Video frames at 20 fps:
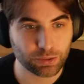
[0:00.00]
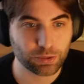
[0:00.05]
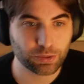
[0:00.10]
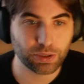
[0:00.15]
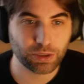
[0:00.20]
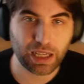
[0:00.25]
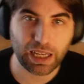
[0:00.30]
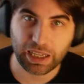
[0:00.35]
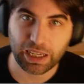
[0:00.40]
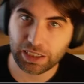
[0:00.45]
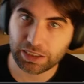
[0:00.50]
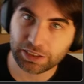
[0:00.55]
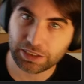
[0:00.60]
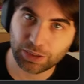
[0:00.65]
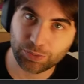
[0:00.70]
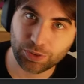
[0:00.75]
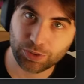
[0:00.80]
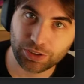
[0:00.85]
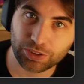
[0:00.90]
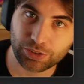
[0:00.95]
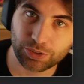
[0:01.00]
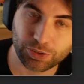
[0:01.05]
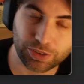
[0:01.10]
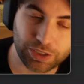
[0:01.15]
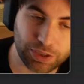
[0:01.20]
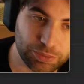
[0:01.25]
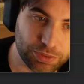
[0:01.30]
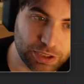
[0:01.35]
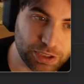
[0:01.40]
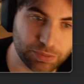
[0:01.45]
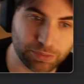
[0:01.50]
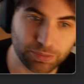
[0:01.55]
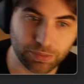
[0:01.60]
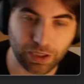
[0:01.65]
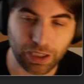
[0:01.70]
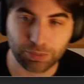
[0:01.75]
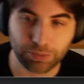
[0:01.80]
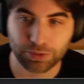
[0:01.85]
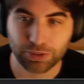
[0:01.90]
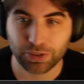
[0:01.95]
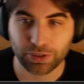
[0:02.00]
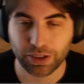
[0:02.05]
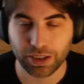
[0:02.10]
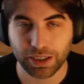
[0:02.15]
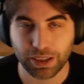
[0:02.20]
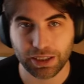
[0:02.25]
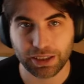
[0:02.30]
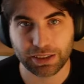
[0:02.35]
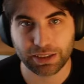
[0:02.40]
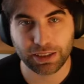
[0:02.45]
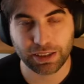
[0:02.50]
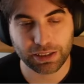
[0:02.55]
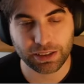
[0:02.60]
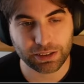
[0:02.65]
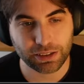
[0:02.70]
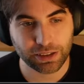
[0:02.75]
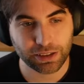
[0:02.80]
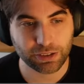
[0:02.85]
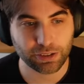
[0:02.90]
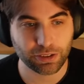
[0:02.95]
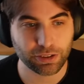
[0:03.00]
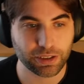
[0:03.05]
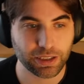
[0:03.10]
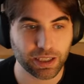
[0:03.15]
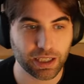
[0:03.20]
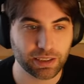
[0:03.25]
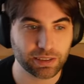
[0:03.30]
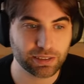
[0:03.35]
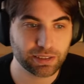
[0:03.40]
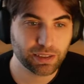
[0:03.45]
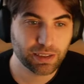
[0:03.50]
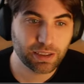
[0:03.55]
hire someone to keep them up to date and all that,